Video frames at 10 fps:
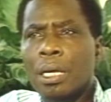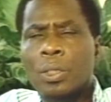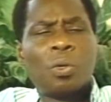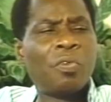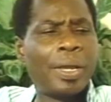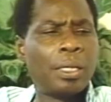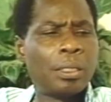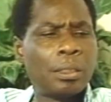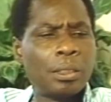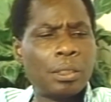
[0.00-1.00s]
don't find
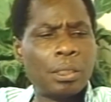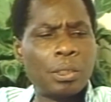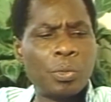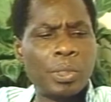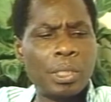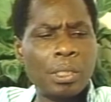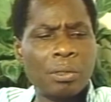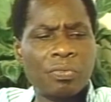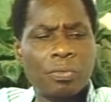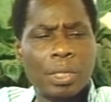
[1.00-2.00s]
that they do it
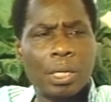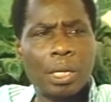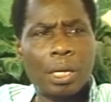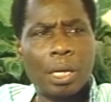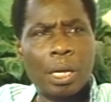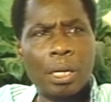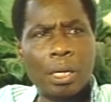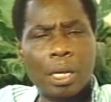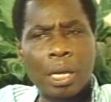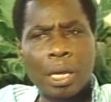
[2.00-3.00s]
enough.
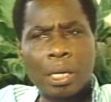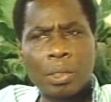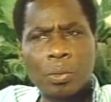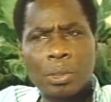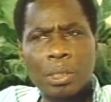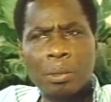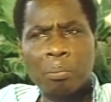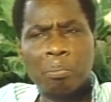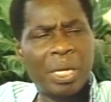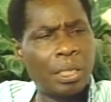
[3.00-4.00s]
And I don't
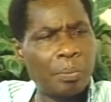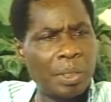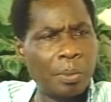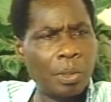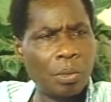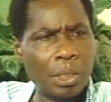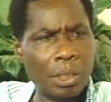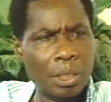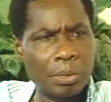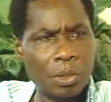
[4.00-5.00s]
think many people know the
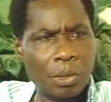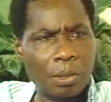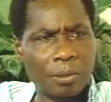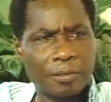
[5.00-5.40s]
calypso, you know.